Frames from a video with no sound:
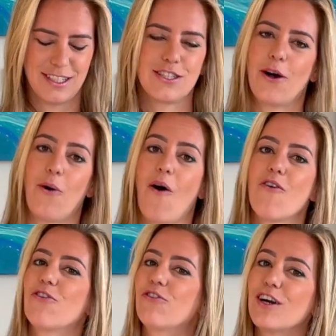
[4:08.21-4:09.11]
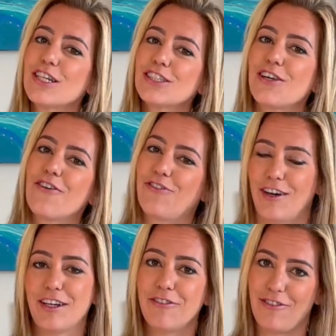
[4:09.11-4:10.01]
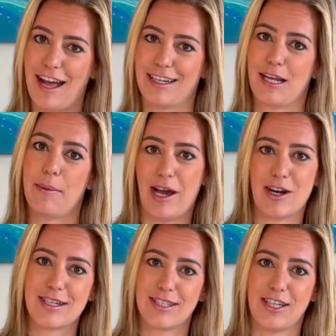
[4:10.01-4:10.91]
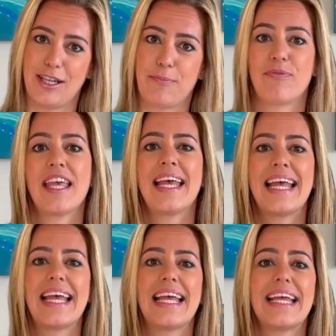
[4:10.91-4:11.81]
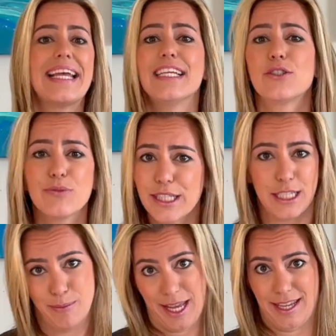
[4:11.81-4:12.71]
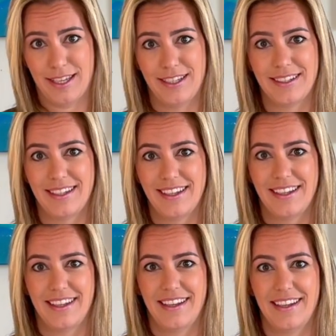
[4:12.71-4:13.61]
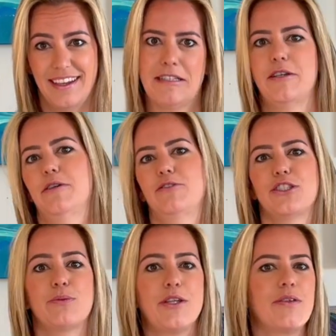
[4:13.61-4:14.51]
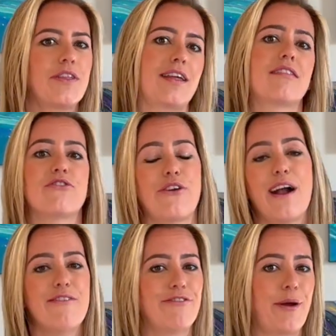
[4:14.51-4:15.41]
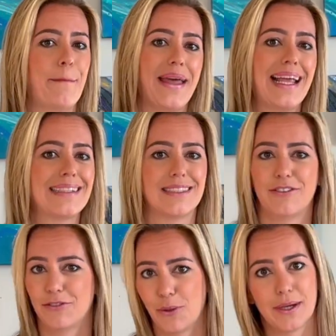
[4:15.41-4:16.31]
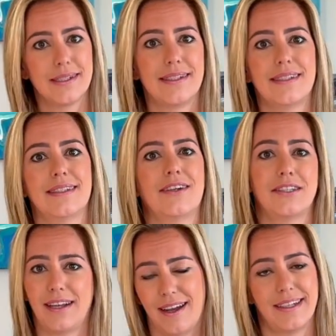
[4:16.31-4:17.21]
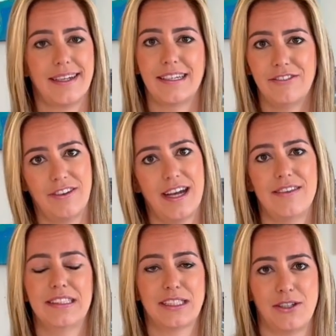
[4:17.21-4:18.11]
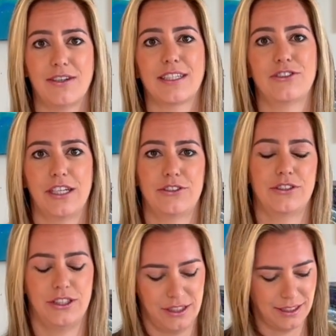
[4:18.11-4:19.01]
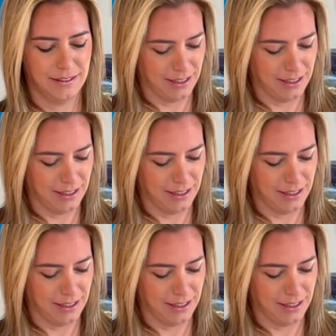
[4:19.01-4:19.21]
So first fun fact about our sun, it's really big. So just when you think the drive from Maine to Florida on I-95 is long and treacherous,